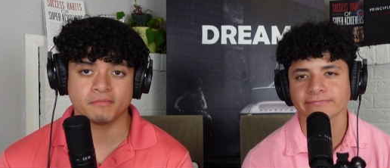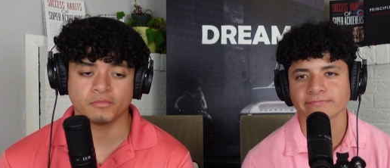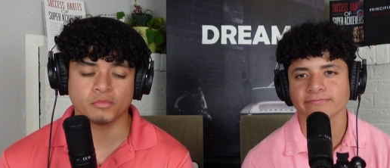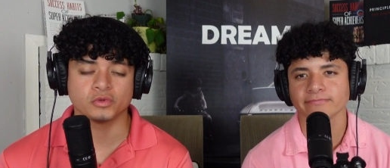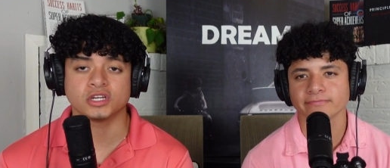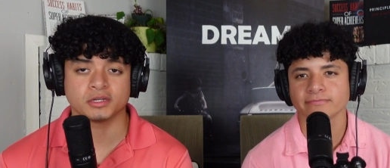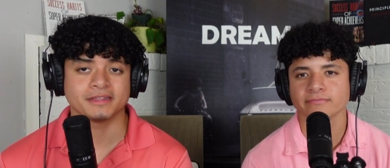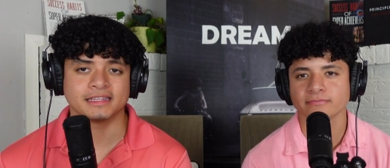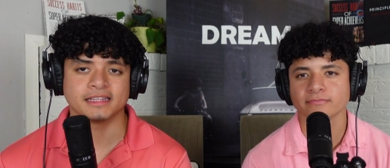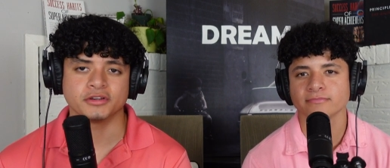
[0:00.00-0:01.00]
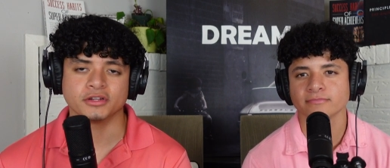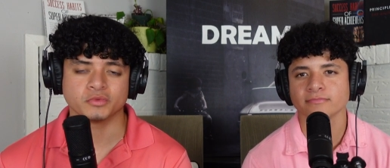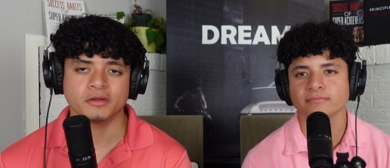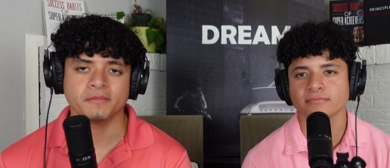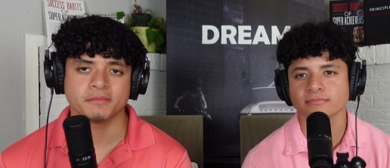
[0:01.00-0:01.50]
Speaker 1: We'll talk about that later as
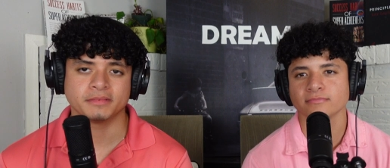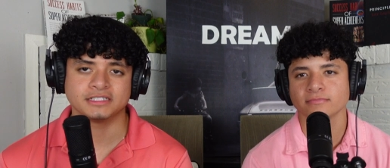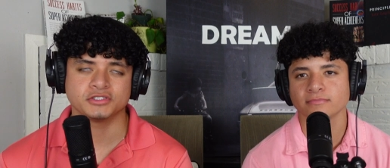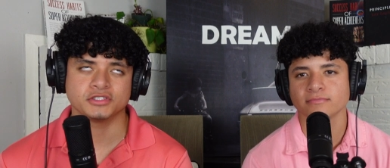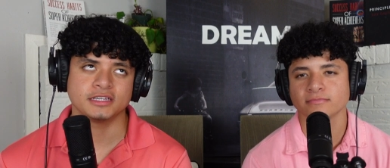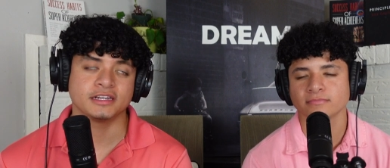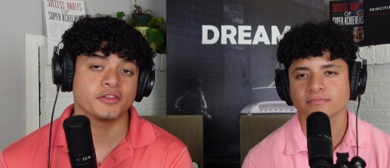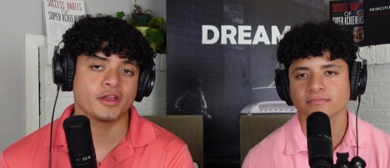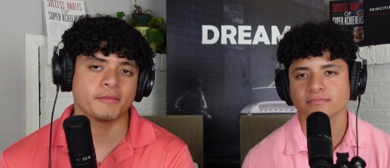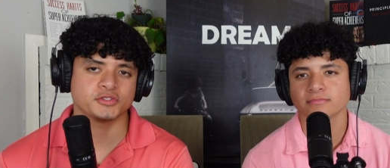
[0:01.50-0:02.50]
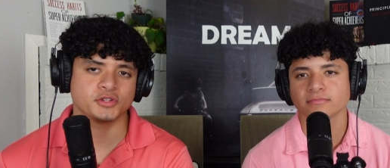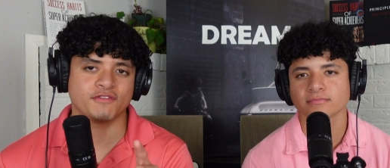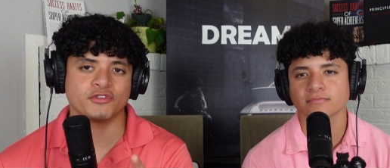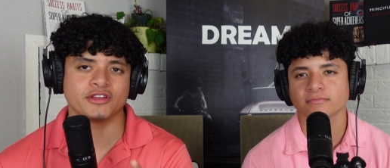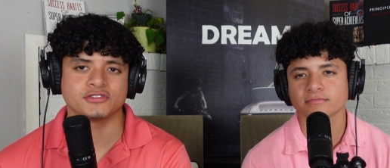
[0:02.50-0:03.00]
well, potentially in another episode. If
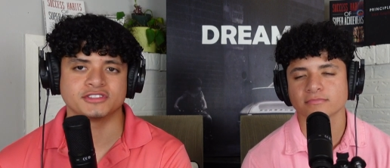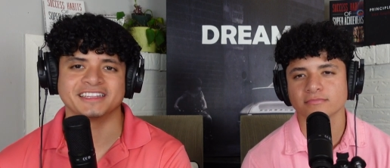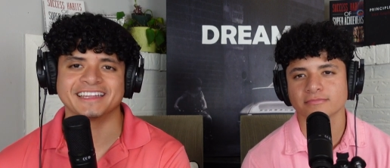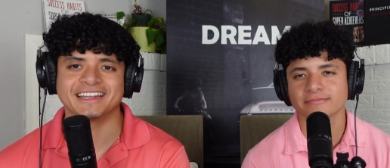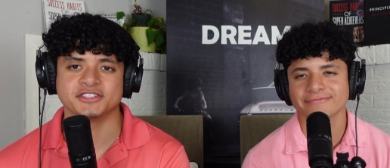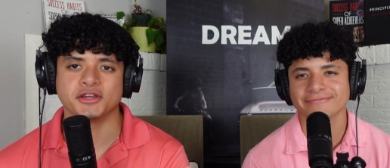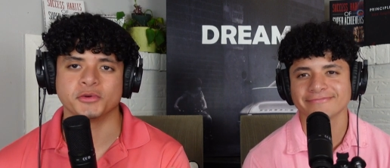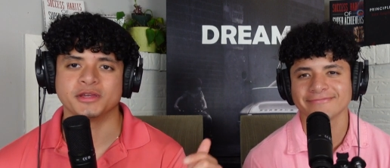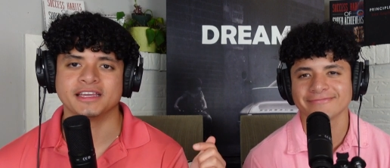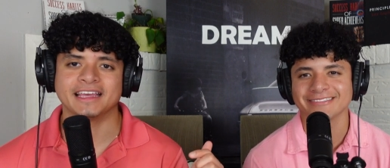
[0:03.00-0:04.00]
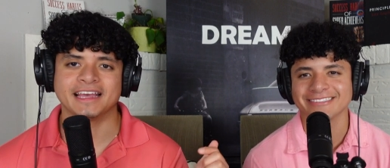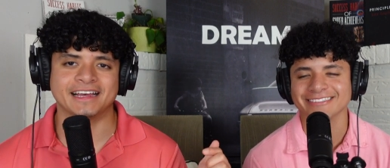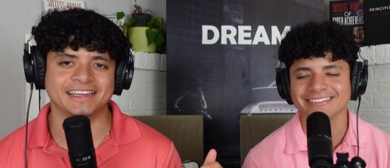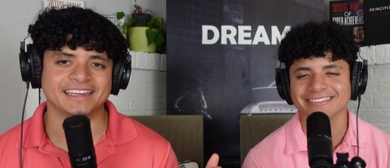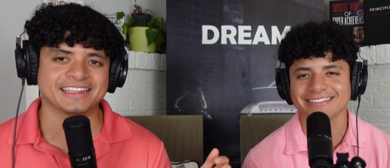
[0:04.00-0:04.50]
you're interested, let us know
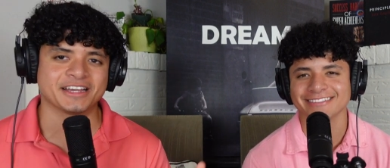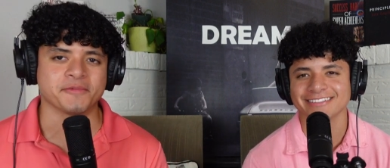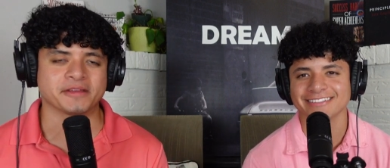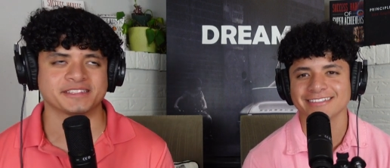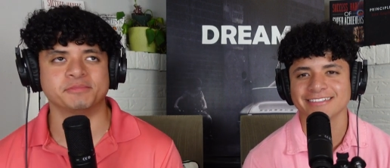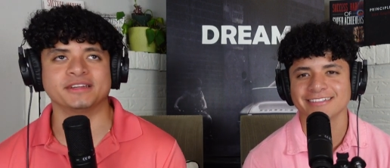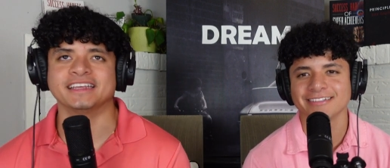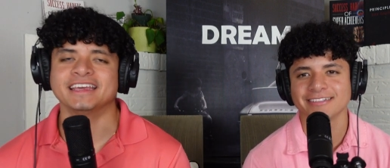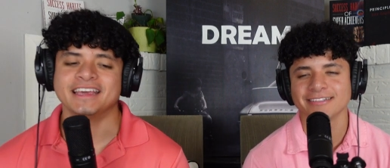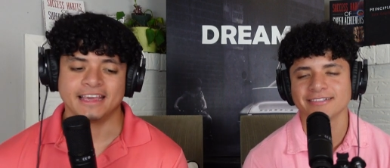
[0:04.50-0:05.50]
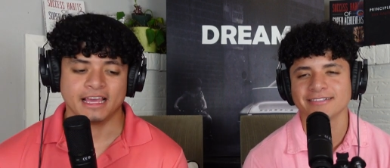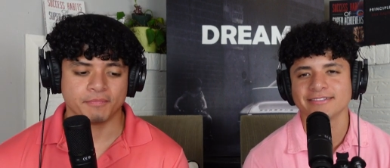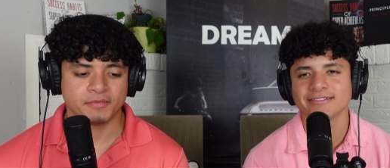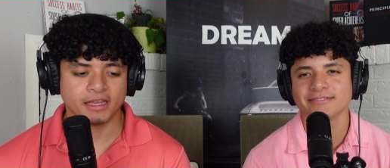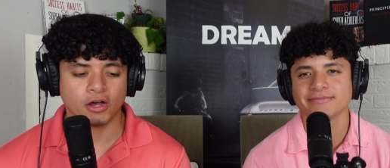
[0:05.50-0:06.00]
in the comments. But
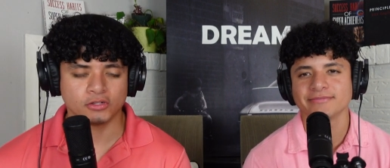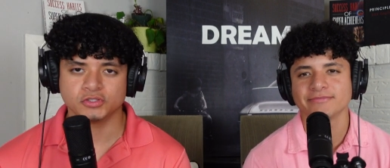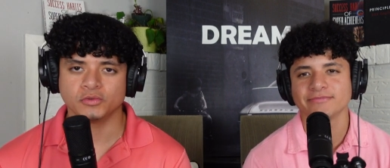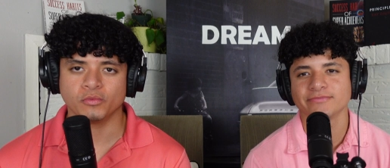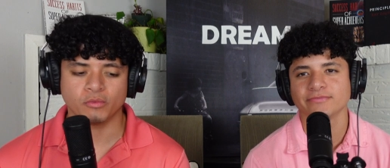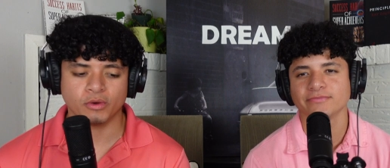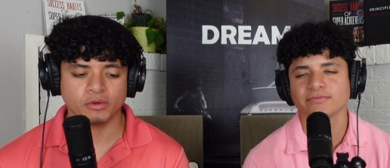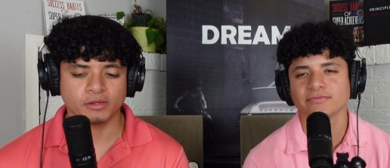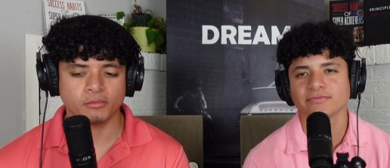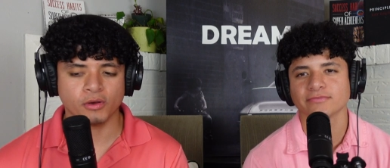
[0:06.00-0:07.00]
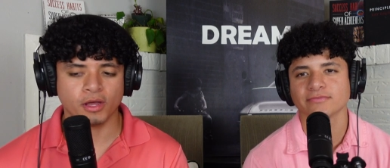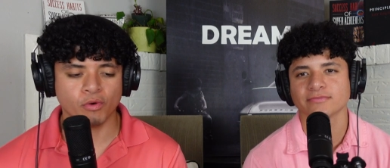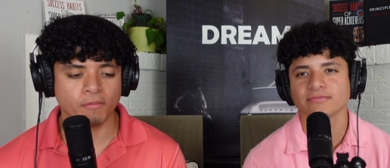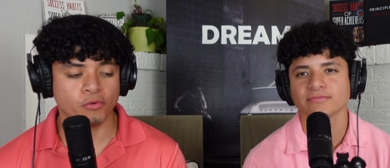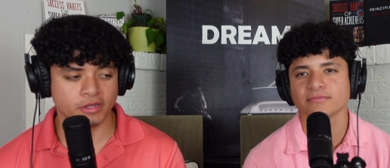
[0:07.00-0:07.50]
also, at
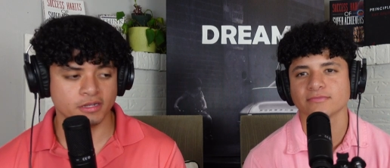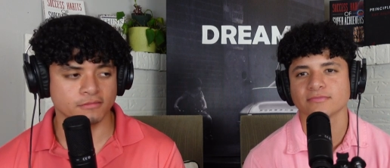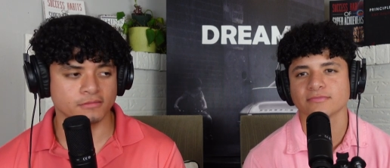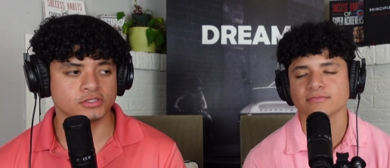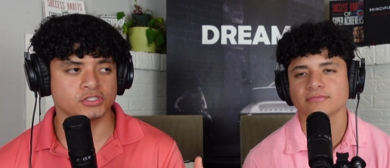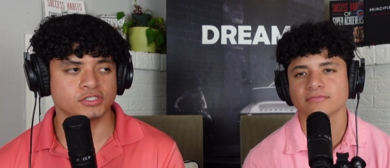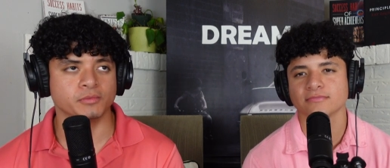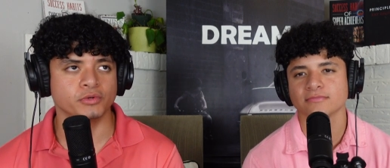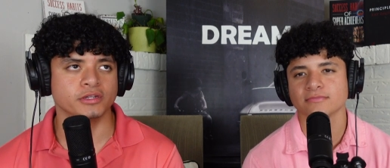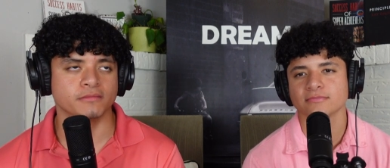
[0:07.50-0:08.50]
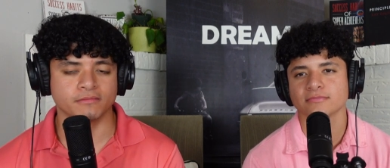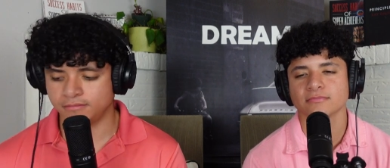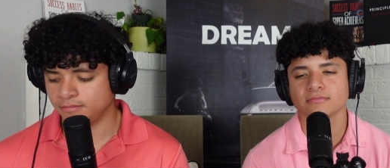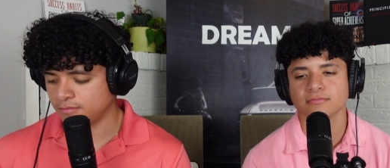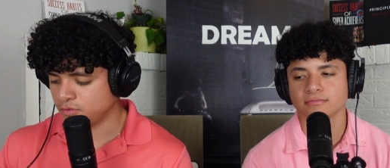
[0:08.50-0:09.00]
what point should someone,
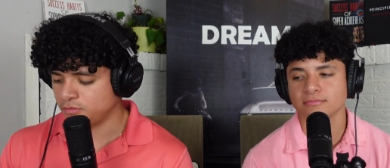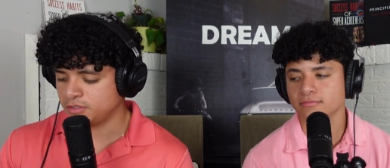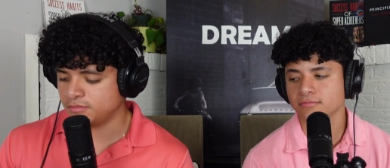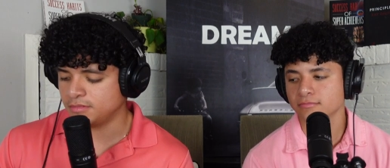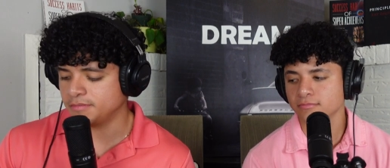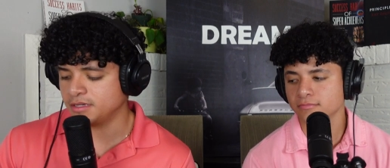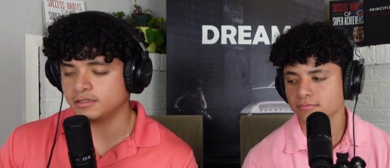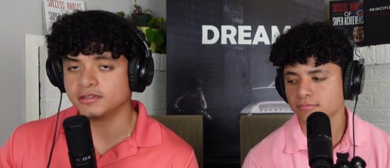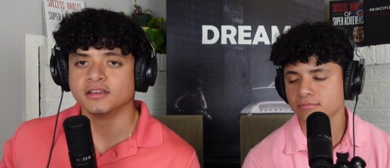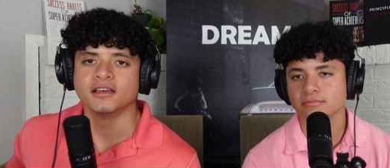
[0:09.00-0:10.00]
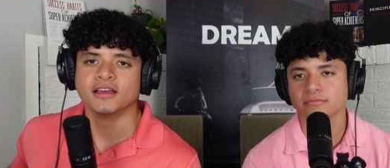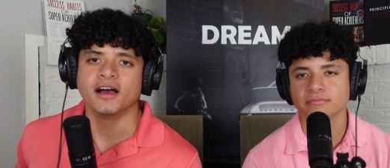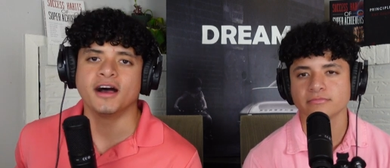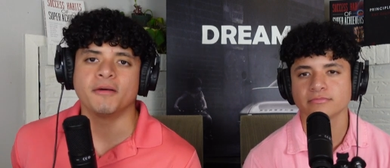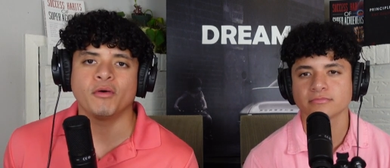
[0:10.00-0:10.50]
at
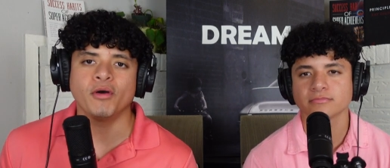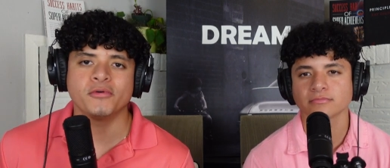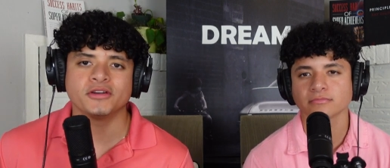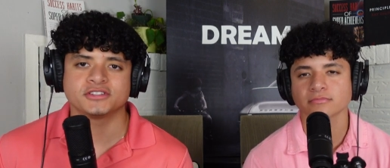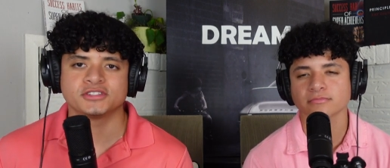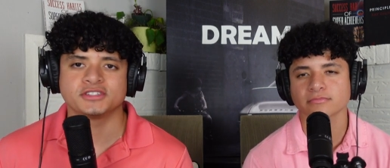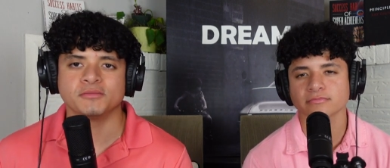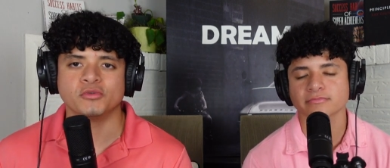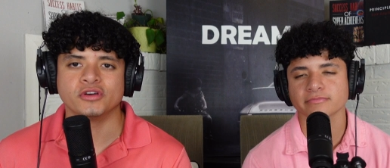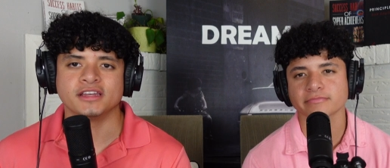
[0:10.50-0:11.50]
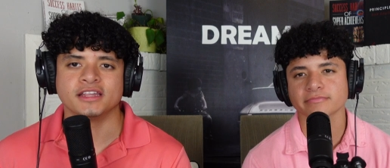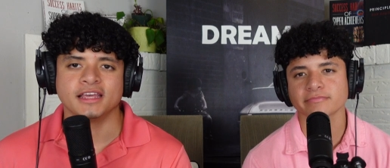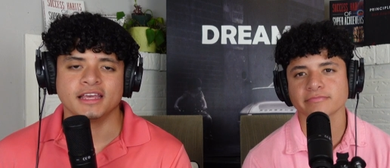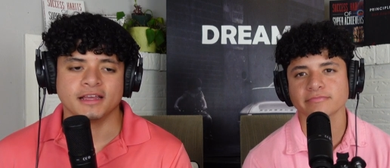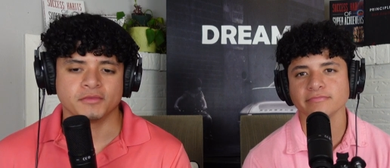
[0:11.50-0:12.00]
what point should someone
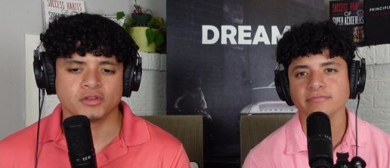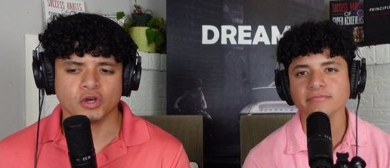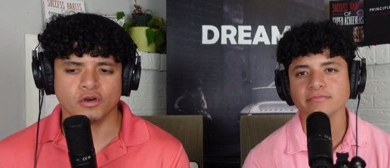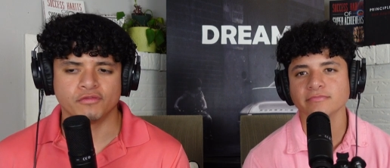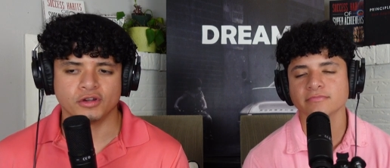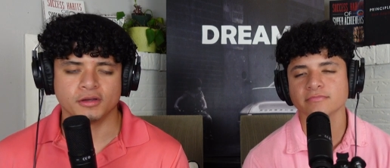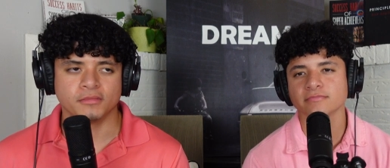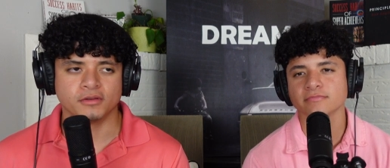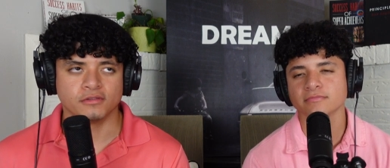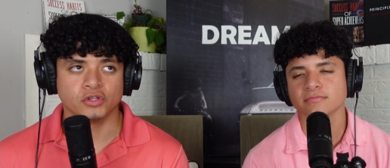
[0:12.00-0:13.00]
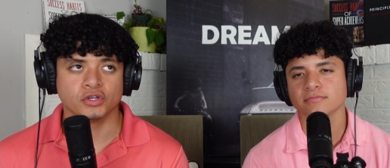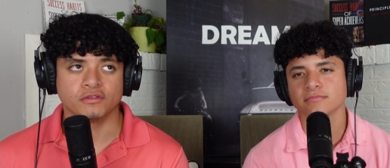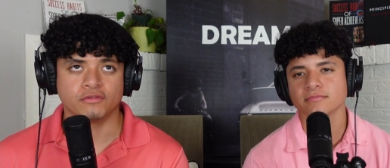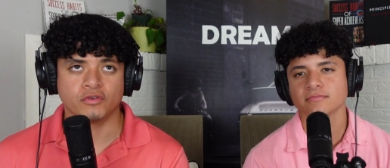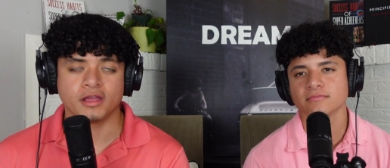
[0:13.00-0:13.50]
go from looking
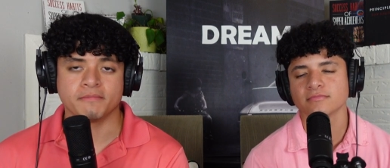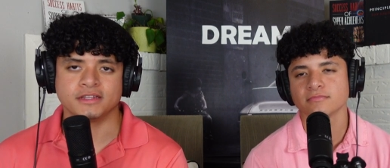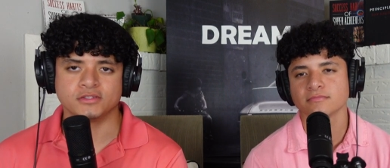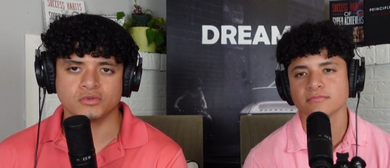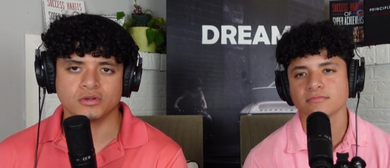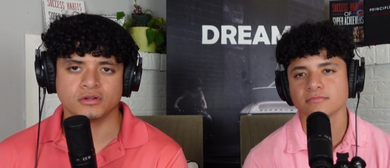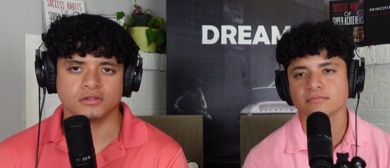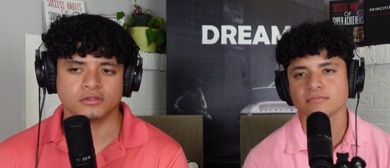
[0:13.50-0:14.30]
for a mentor,